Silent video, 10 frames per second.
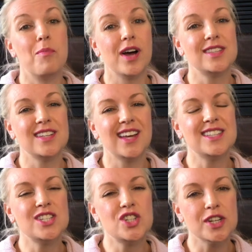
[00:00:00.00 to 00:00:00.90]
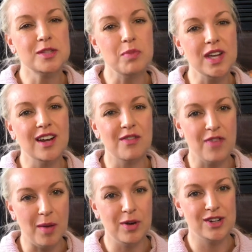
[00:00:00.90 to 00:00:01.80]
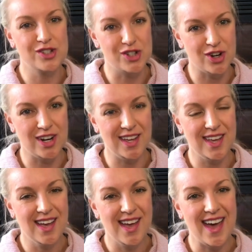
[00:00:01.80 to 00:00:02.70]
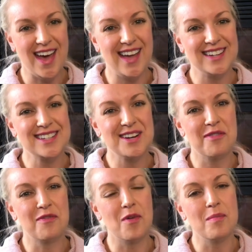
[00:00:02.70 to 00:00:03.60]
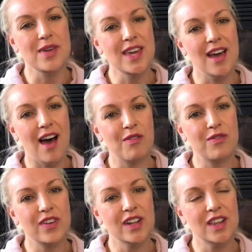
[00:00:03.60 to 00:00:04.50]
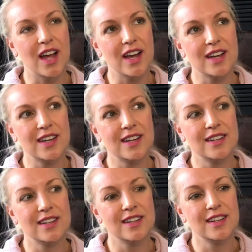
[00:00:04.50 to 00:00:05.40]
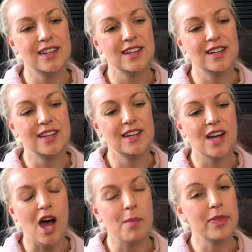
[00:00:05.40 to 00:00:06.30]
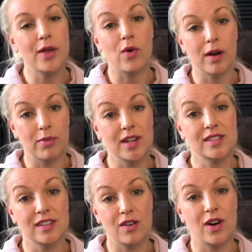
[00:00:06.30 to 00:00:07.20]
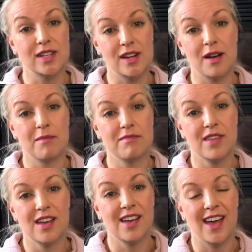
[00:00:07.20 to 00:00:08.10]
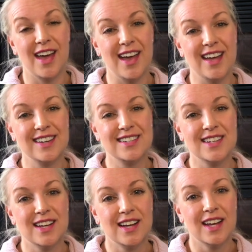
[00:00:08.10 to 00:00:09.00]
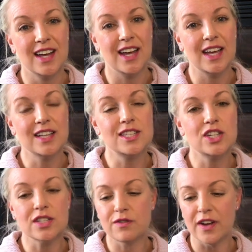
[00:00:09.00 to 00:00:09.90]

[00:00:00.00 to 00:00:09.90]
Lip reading: but it's just been a fabulous journey. And for me, I feel like I'm at the right place at the right time. And it's just